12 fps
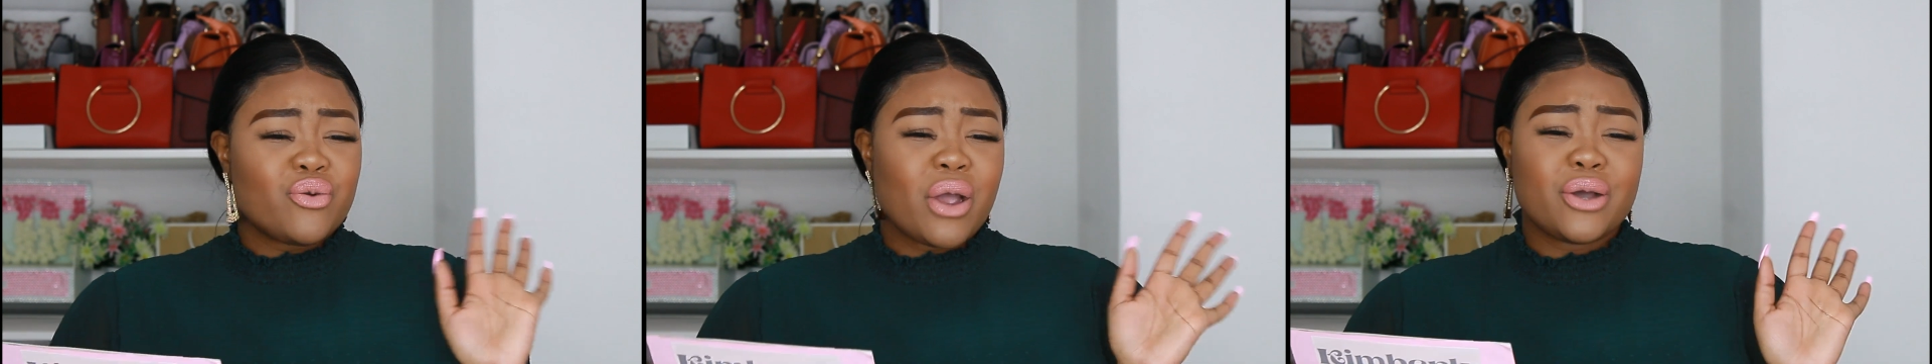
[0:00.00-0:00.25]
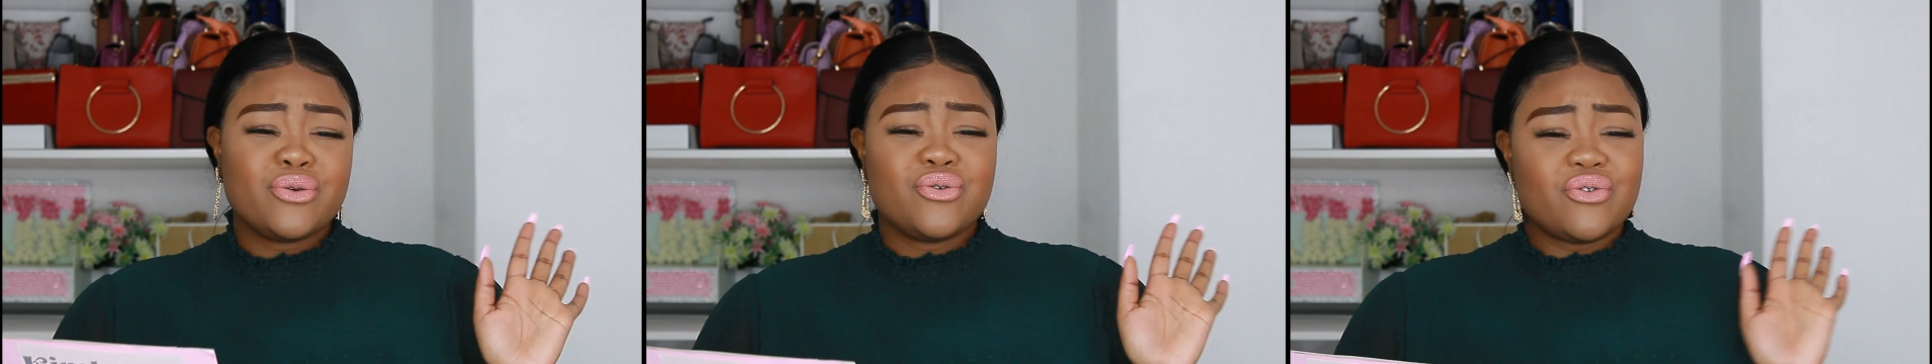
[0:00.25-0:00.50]
through
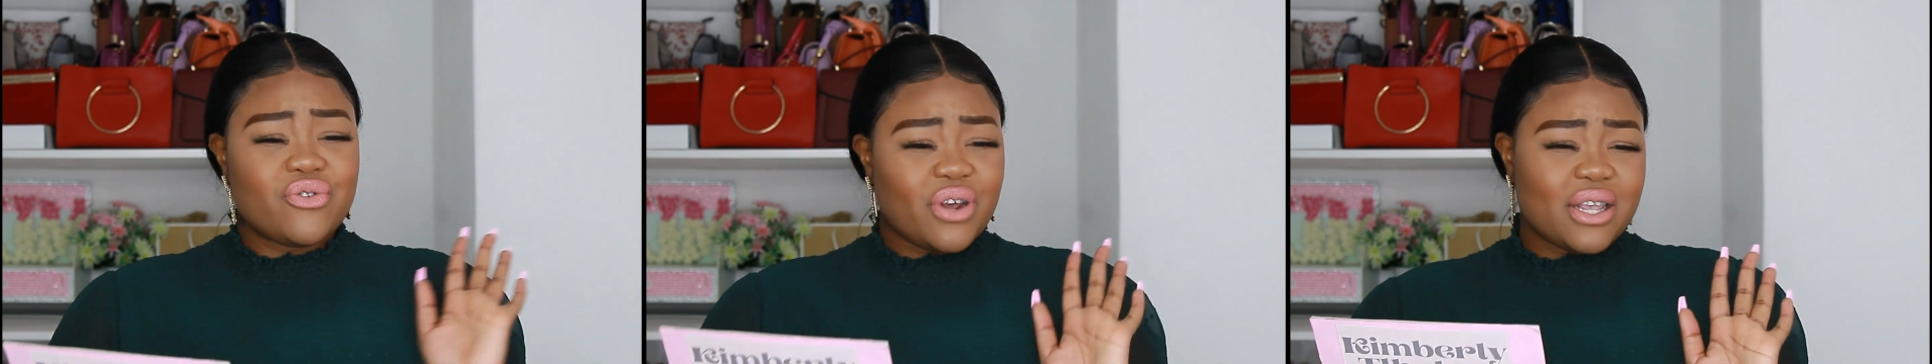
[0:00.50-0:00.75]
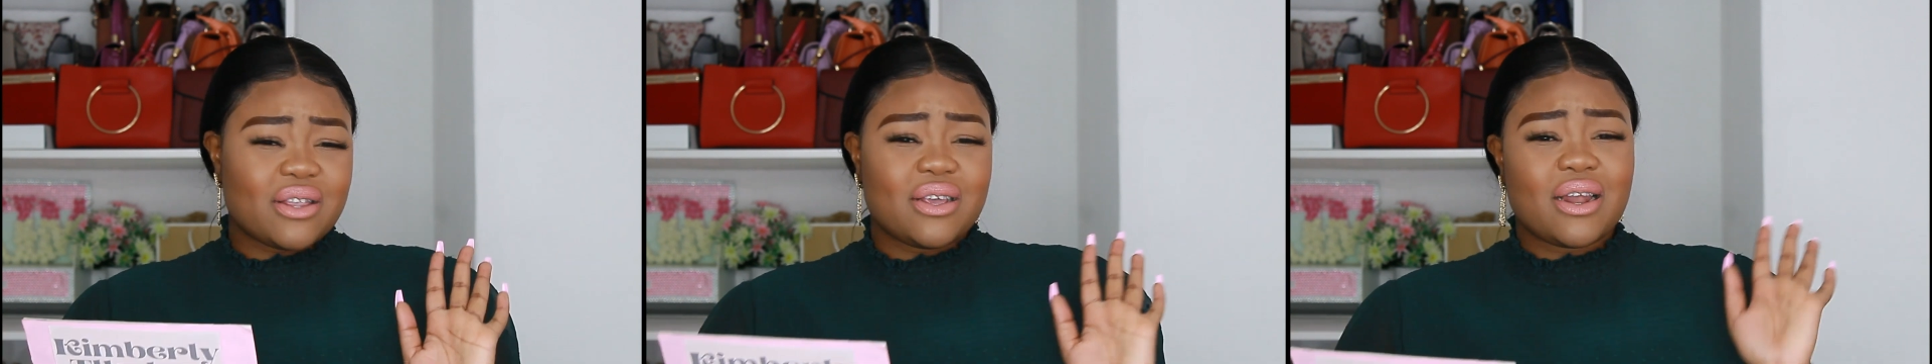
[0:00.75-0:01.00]
how you
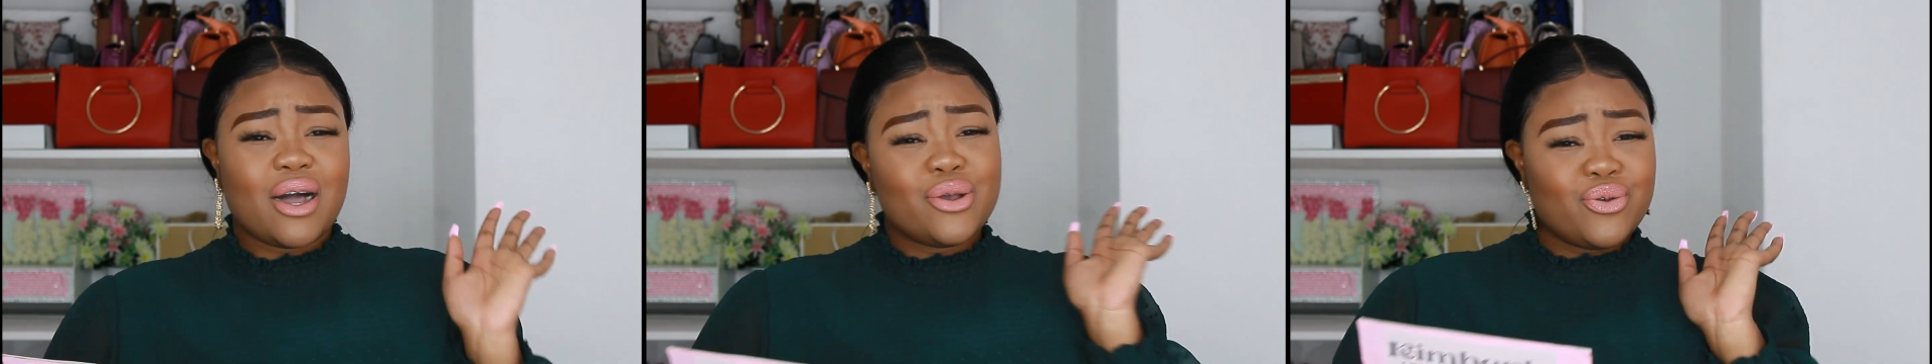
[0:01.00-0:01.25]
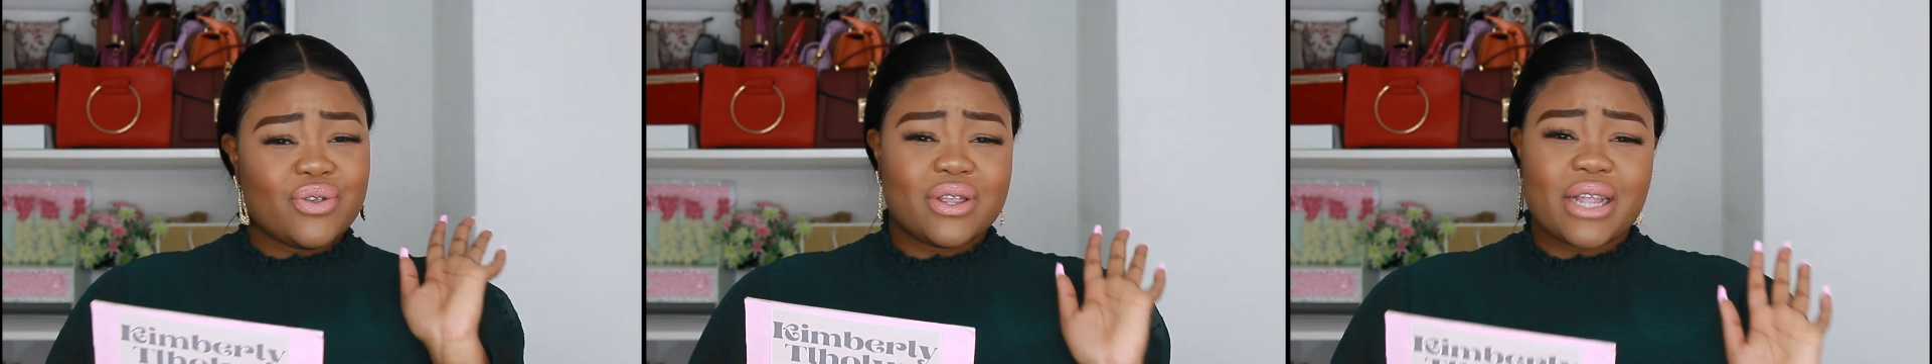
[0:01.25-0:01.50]
dress and how
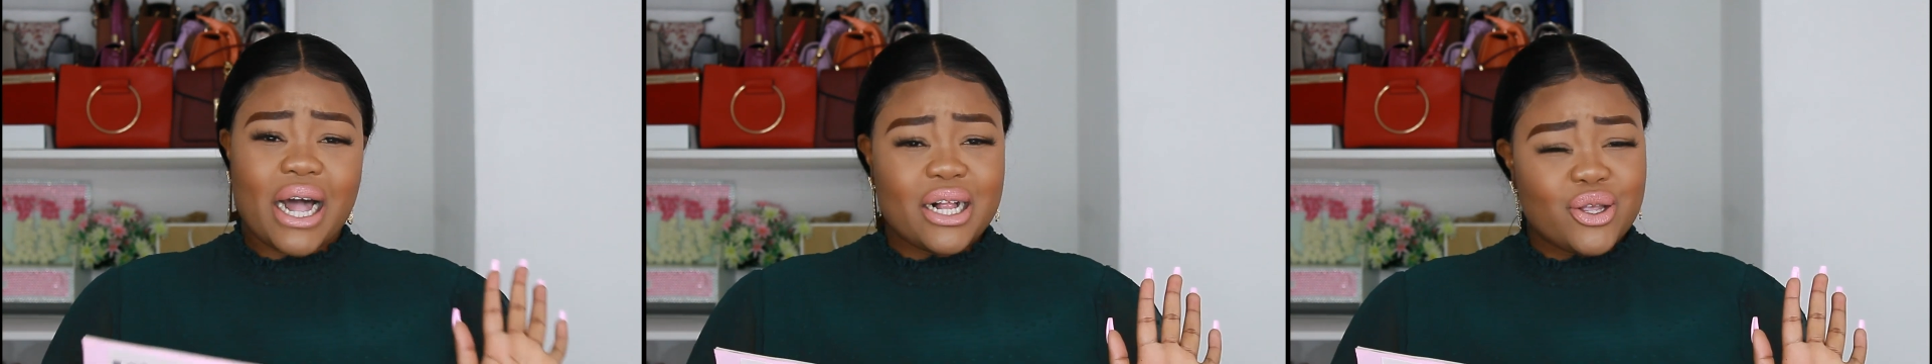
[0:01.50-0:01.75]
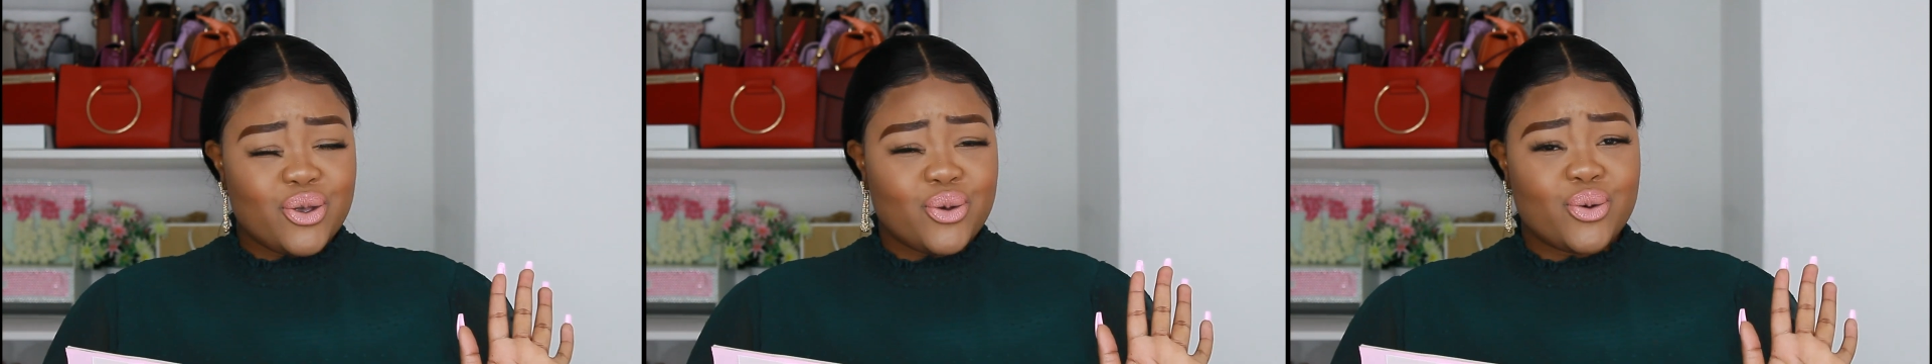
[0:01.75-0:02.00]
you
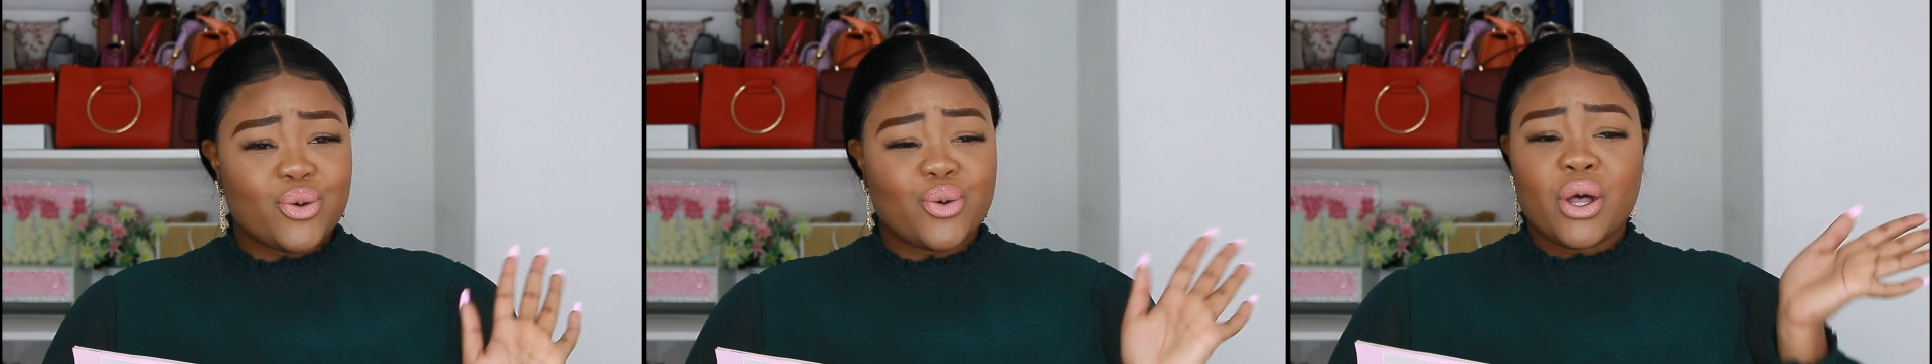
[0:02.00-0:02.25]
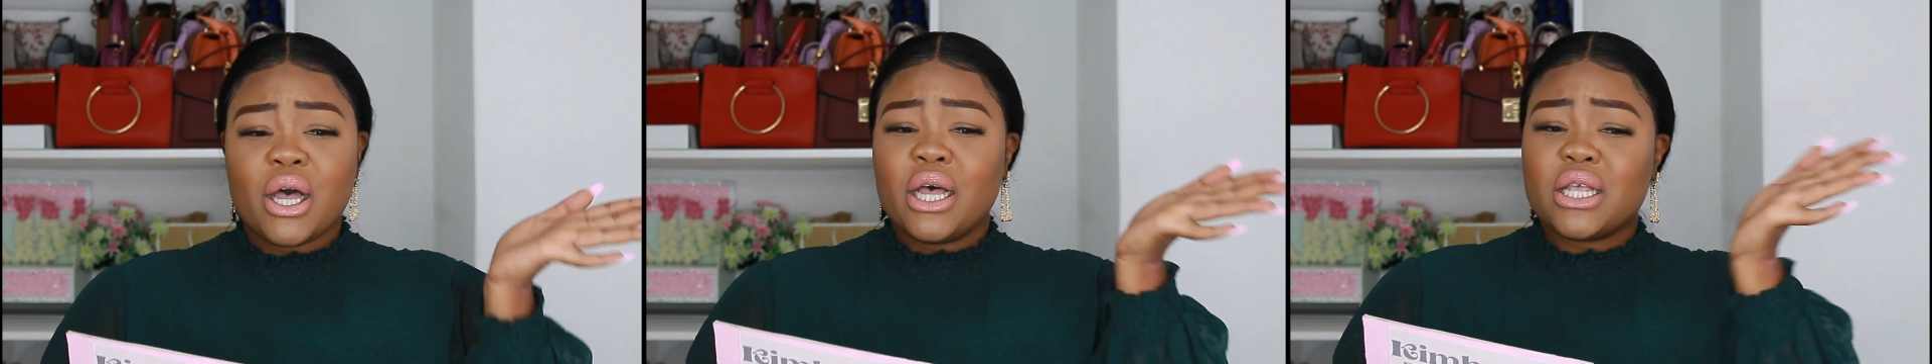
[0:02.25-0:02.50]
style
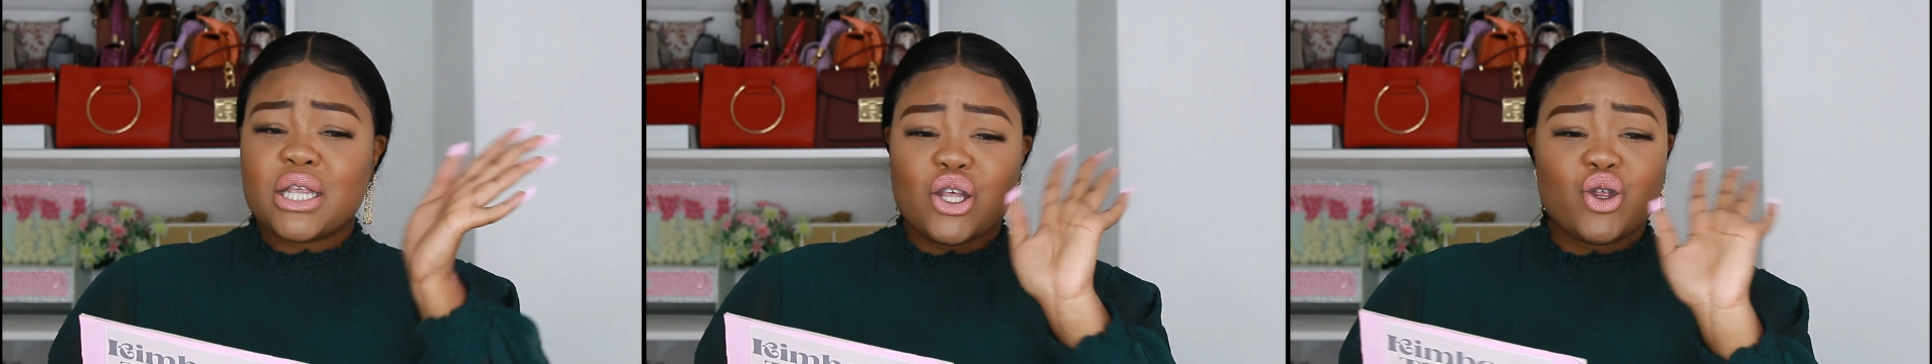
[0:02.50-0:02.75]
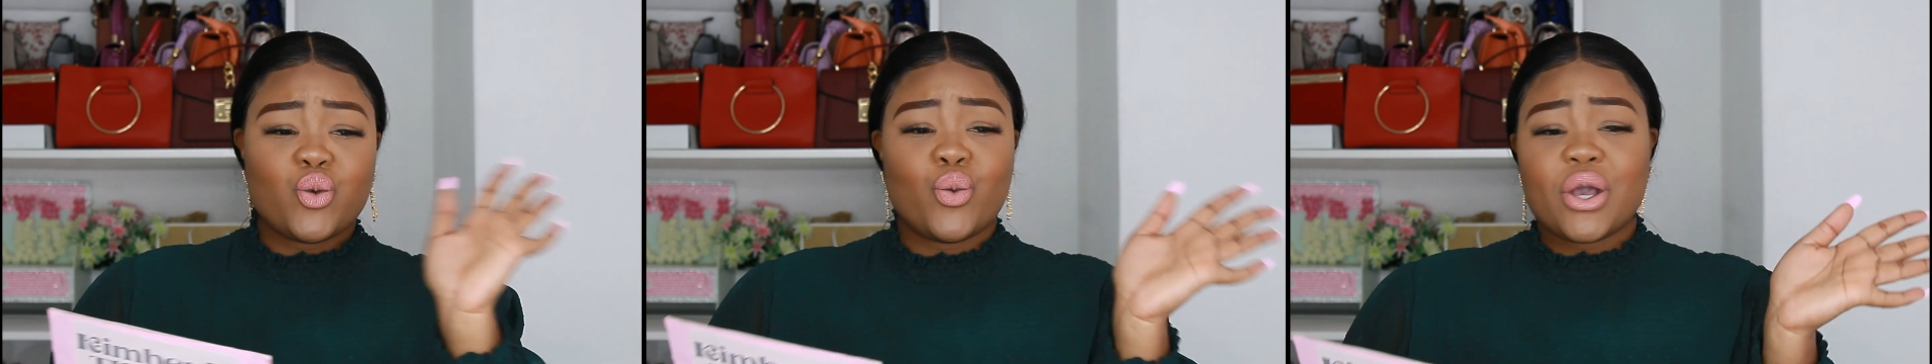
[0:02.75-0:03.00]
your
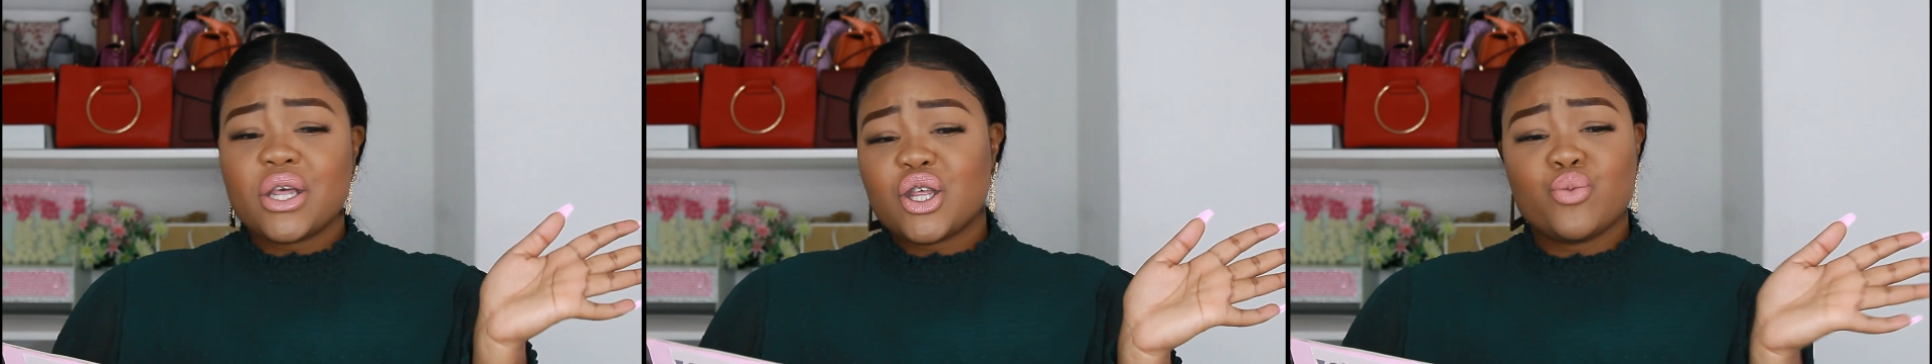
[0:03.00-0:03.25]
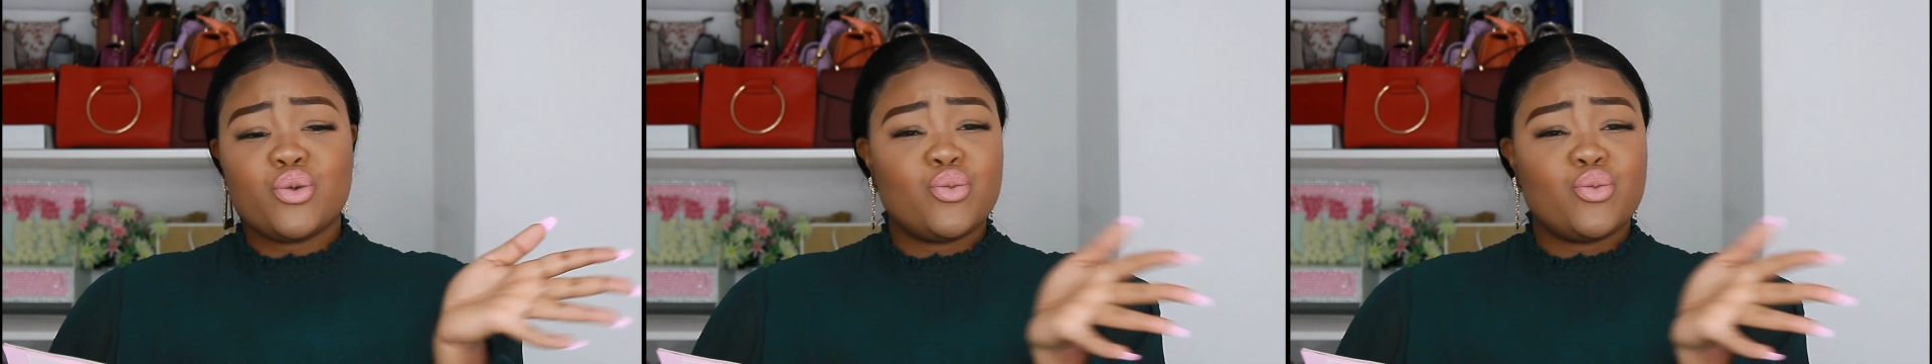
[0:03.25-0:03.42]
situation,